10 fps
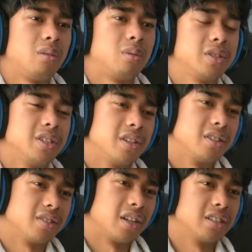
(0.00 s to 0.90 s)
What's he
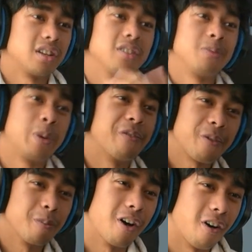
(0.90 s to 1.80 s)
gonna say? It's gonna be
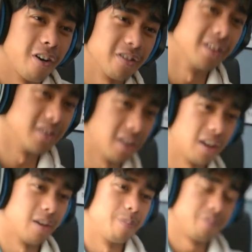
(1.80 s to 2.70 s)
from the heart this
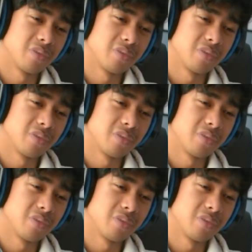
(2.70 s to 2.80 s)
time.